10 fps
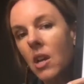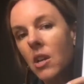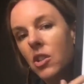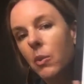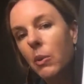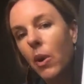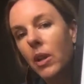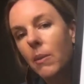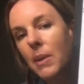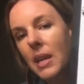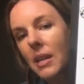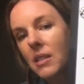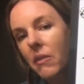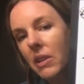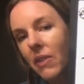So we want to be at
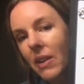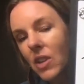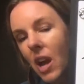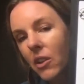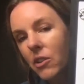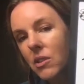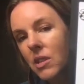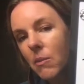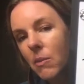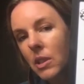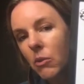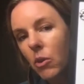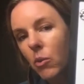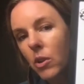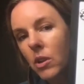$75 team building
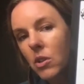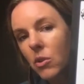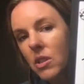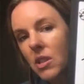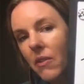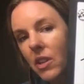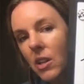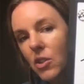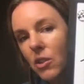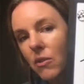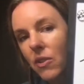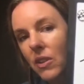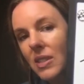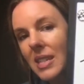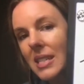rewards or
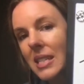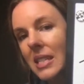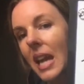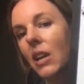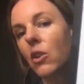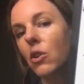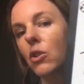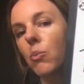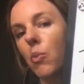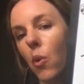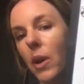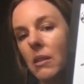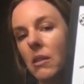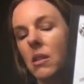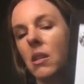750 cycled
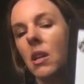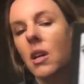points.